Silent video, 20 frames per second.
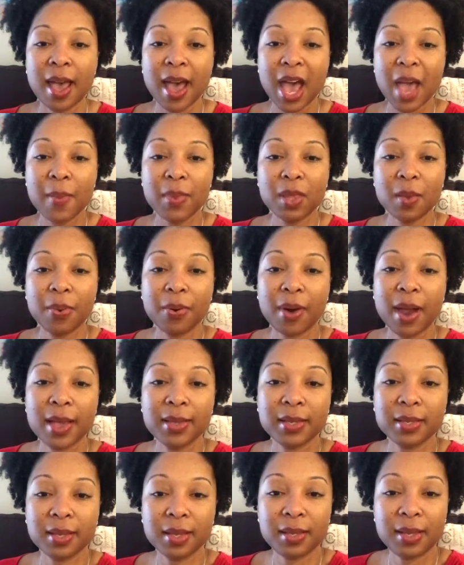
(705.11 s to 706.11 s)
I'm in the
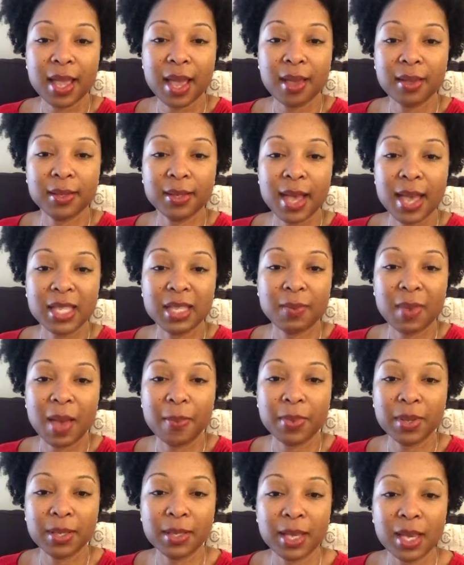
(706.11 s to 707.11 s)
process of downsizing
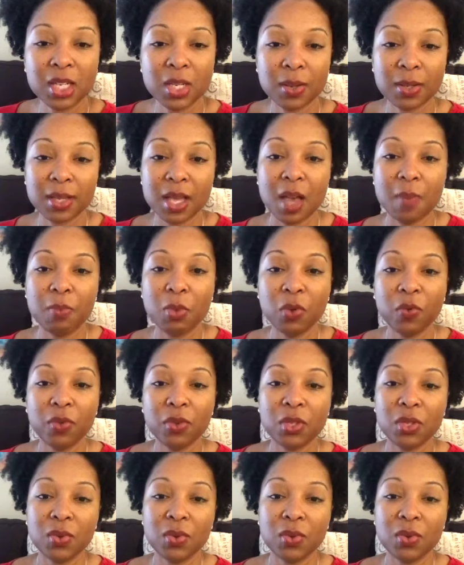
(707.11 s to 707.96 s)
my possessions because I'm moving